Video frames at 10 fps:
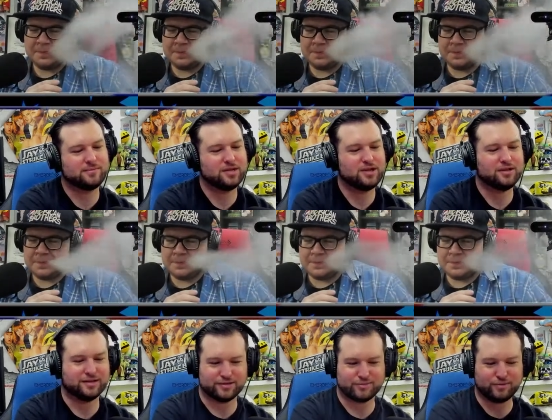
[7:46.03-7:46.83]
Speaker 1: That's what
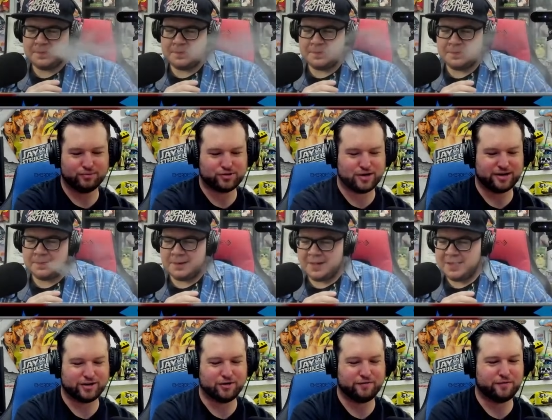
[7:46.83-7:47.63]
we're trying to go
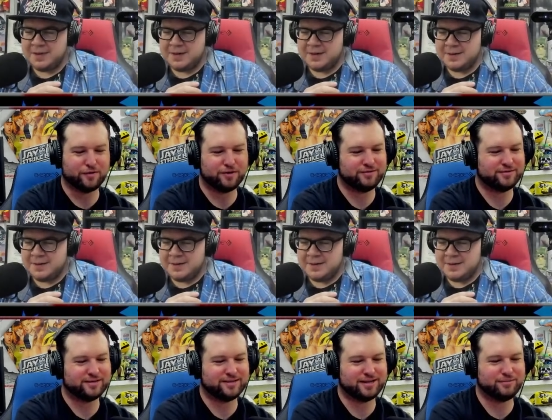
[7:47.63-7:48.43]
for.
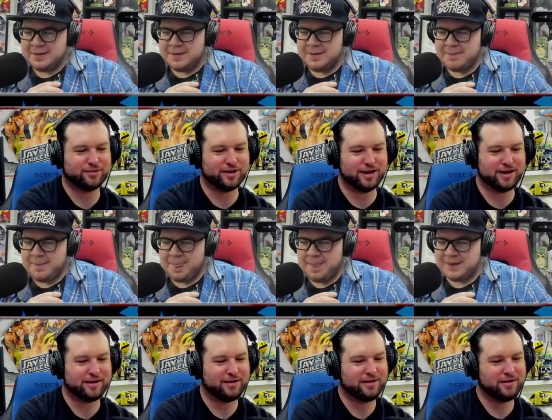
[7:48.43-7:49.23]
Sableye.
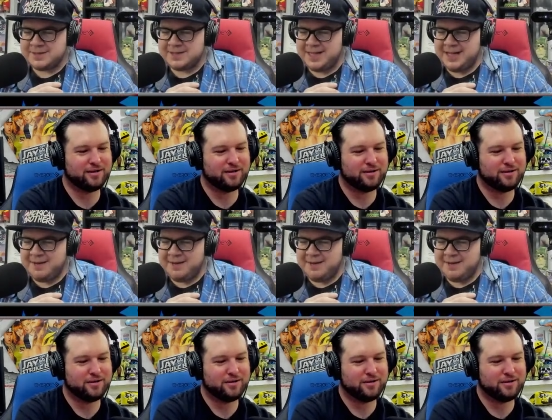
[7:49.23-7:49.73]
Let's see.